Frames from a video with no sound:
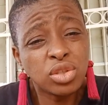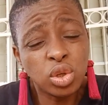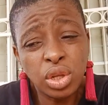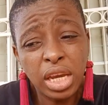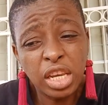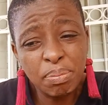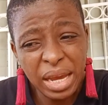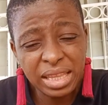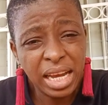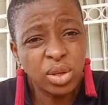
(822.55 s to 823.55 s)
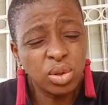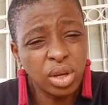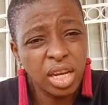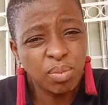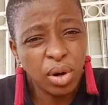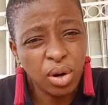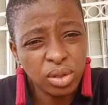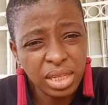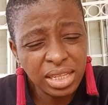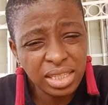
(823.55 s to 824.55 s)
you do it better, you do it more
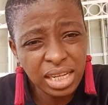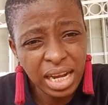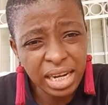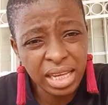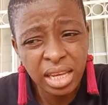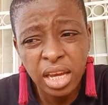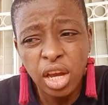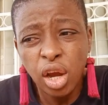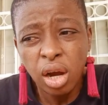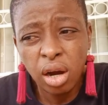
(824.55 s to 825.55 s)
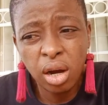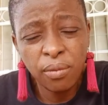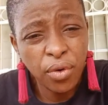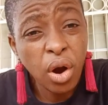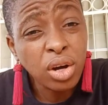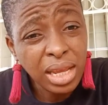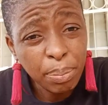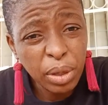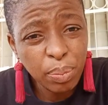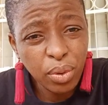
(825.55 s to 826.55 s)
authentically for other
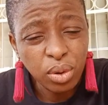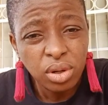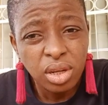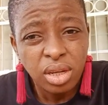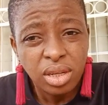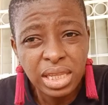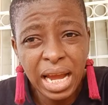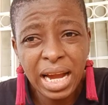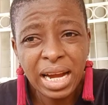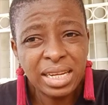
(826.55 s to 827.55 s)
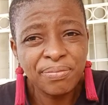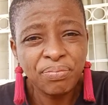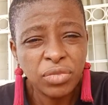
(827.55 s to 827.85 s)
people than,